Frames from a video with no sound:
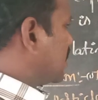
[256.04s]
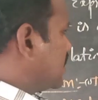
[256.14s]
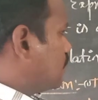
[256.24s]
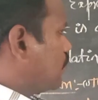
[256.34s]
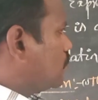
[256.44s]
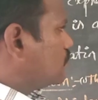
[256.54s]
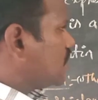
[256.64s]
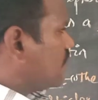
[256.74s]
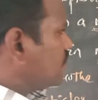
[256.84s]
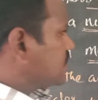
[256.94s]
the amount
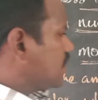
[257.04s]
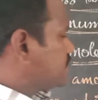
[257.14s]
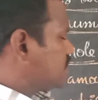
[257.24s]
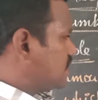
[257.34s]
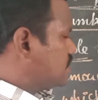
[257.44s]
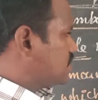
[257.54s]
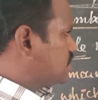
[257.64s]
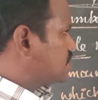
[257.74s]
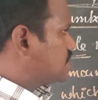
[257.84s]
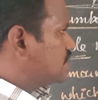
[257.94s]
of substance
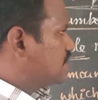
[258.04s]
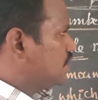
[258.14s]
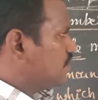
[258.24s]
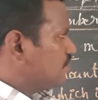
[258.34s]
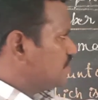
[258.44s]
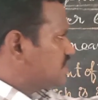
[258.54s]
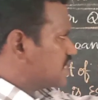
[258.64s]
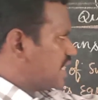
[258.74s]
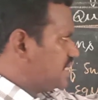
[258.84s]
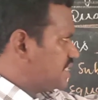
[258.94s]

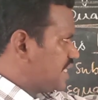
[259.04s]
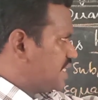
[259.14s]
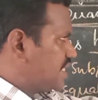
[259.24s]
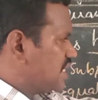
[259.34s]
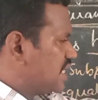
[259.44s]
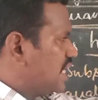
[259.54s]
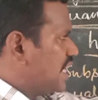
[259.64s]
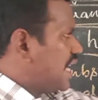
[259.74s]
which contain